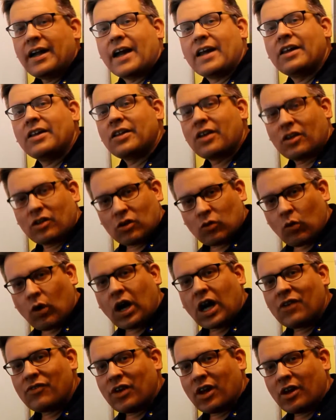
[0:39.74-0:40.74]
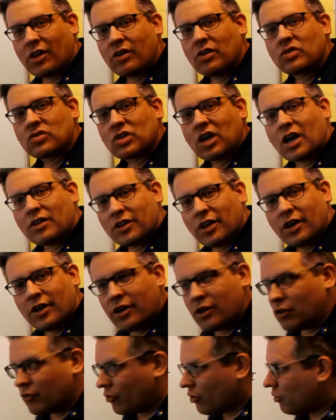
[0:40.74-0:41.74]
any other y values on that
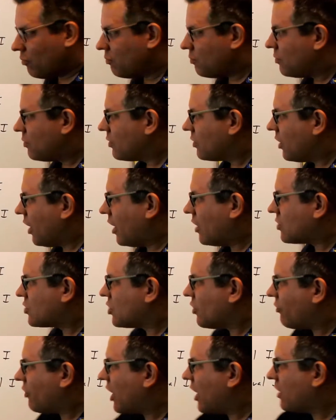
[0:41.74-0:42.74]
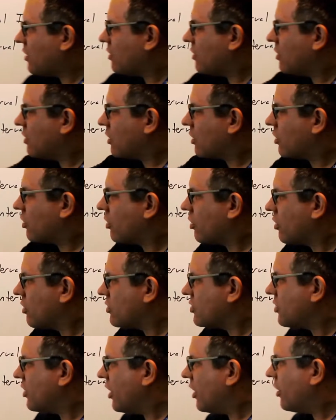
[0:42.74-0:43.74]
interval. Okay, so if that
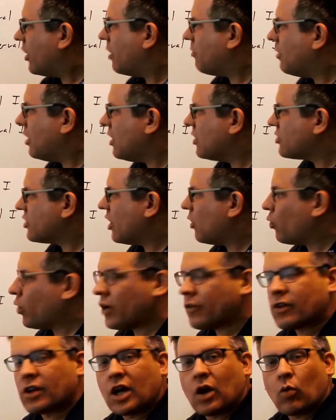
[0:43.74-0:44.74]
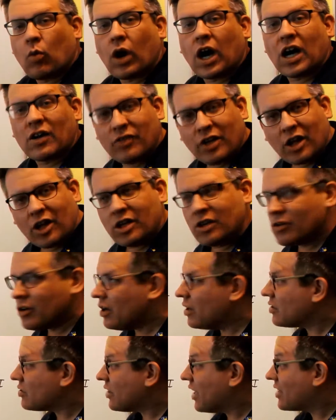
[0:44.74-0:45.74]
occurs there, that means that whatever that y value
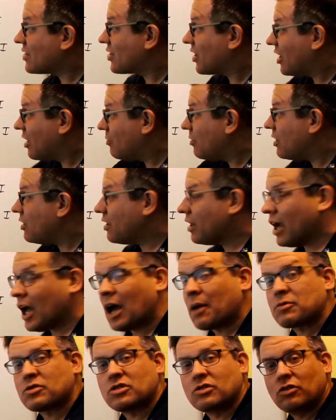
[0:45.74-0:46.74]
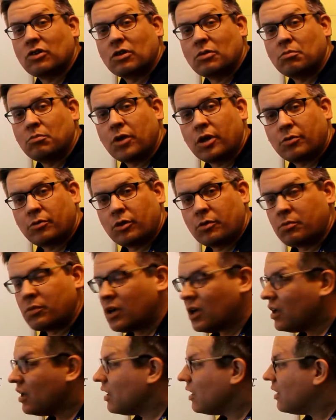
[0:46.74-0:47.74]
is, that's going to be the absolute
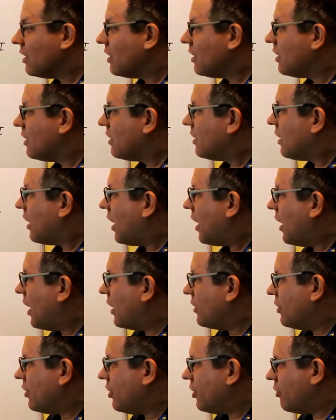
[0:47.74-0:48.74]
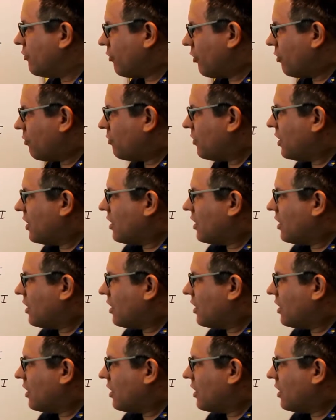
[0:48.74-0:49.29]
minimum uh, on the interval.